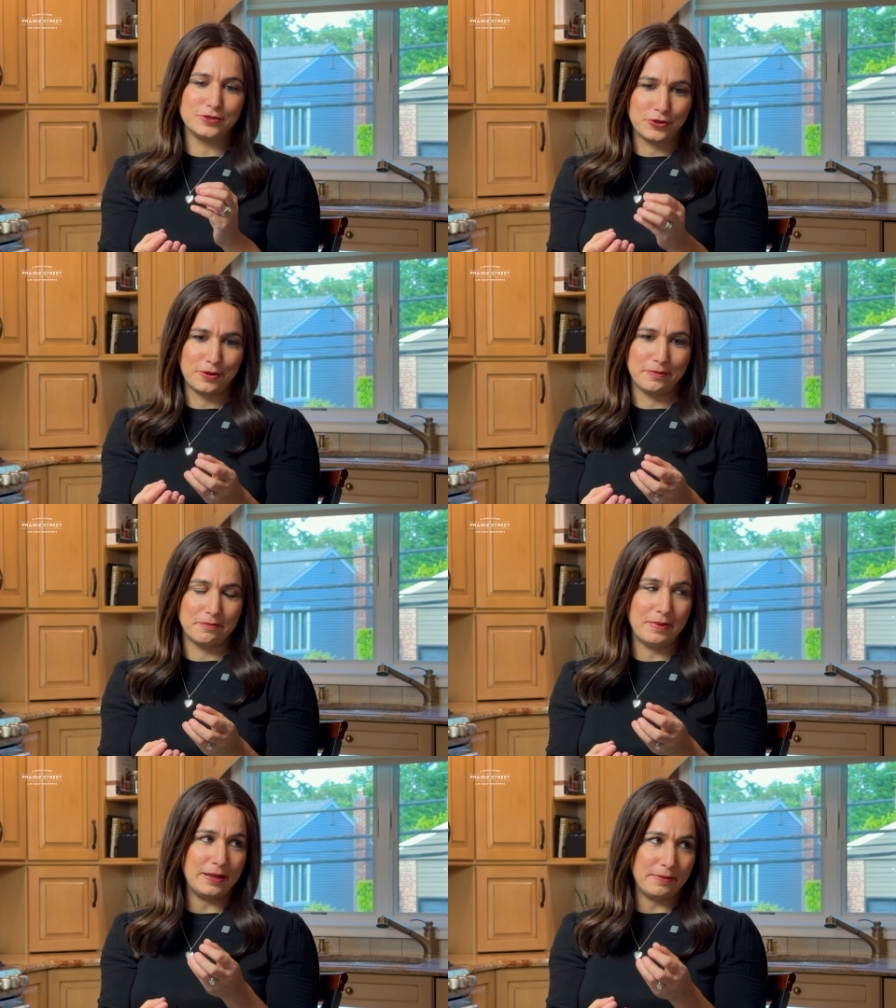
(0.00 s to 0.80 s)
a
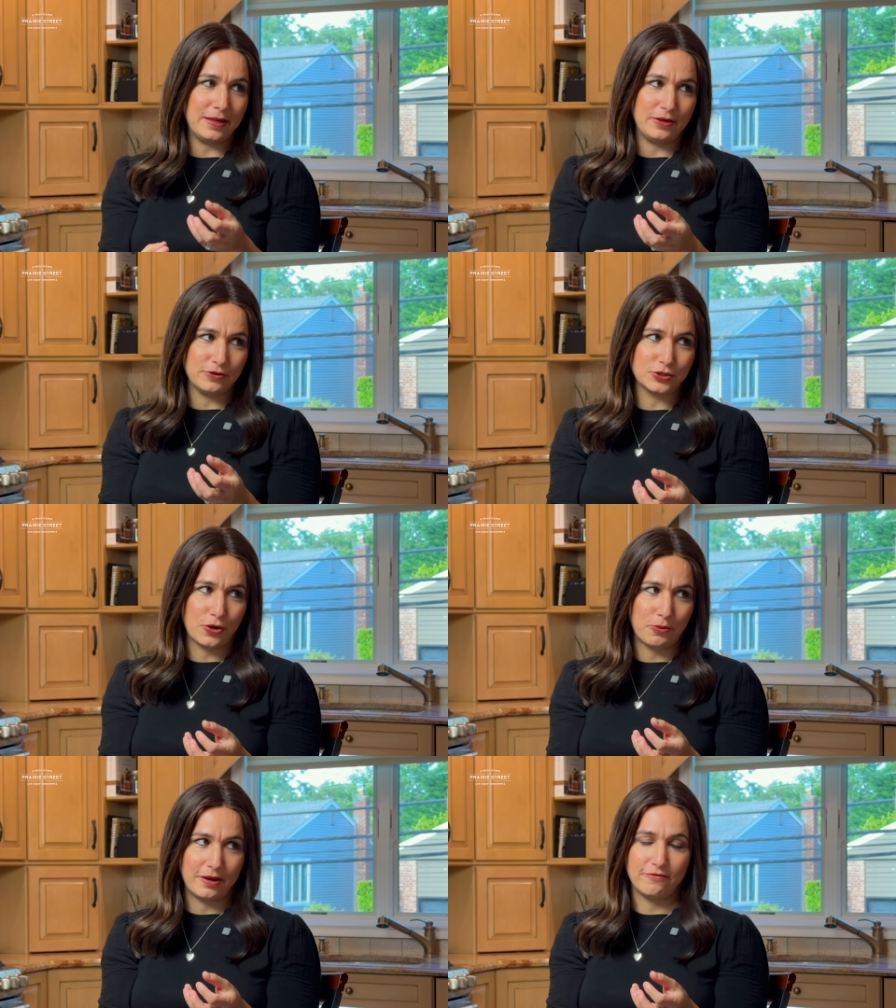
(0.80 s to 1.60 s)
term many many years
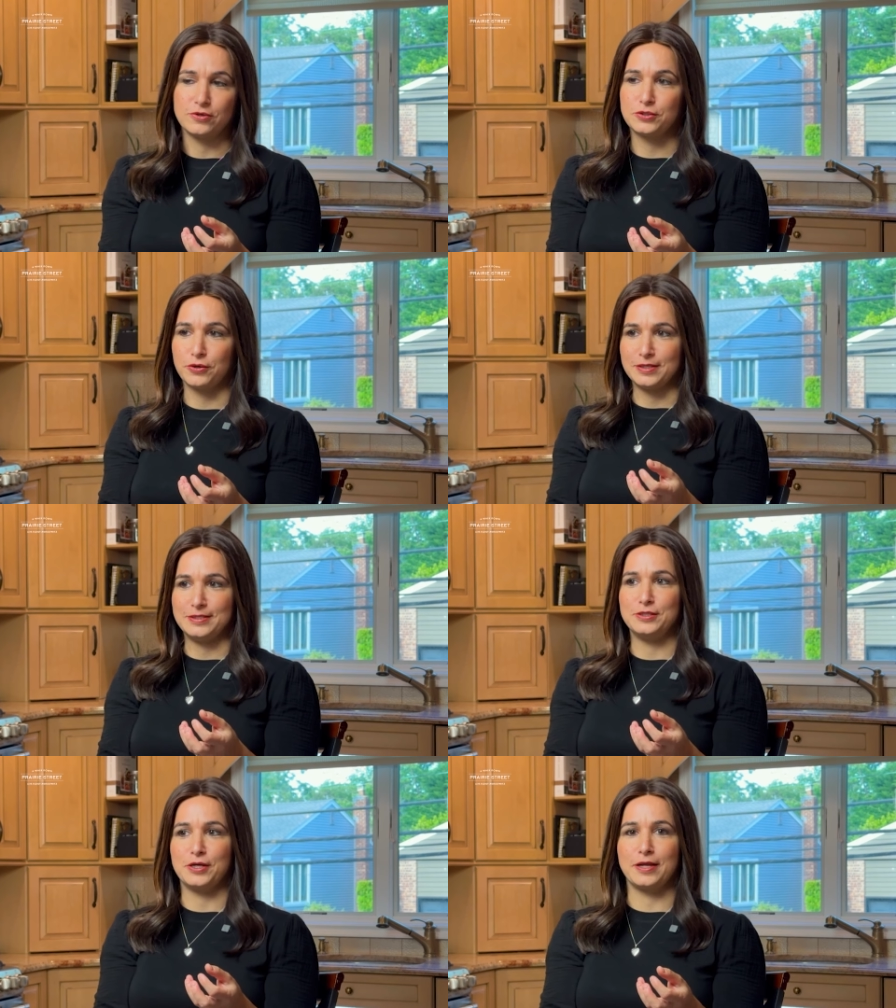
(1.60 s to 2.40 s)
ago when i first started
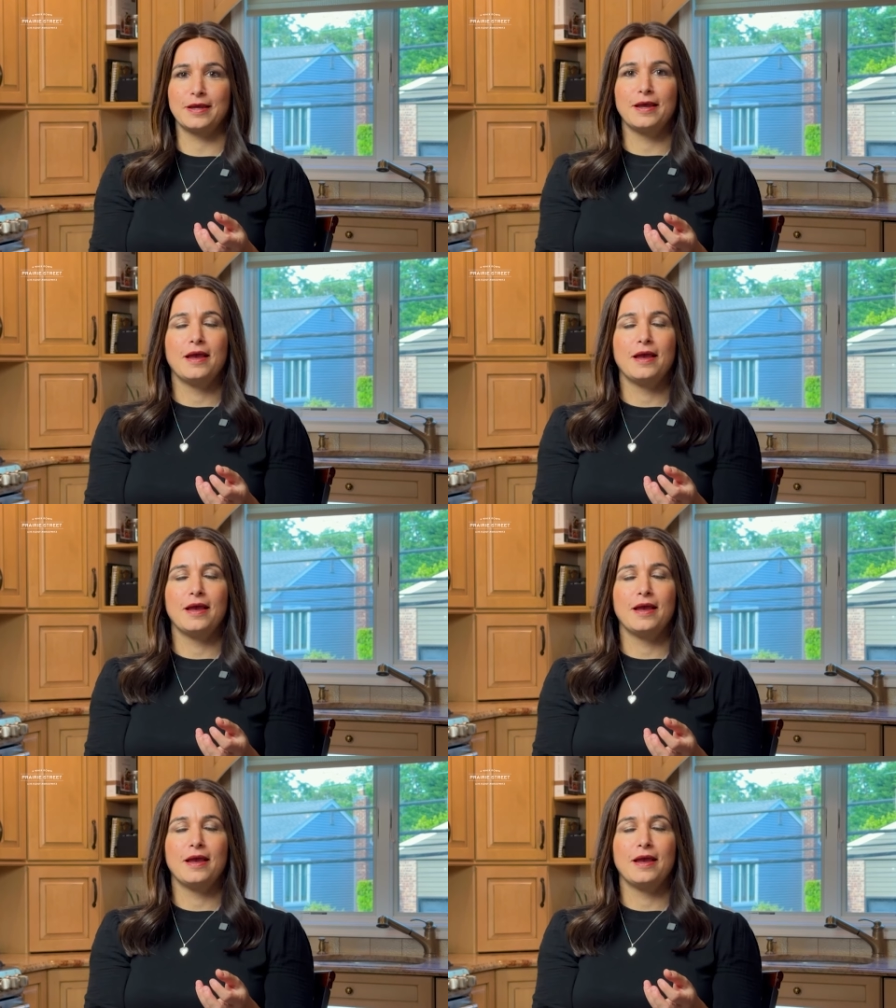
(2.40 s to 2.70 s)
teaching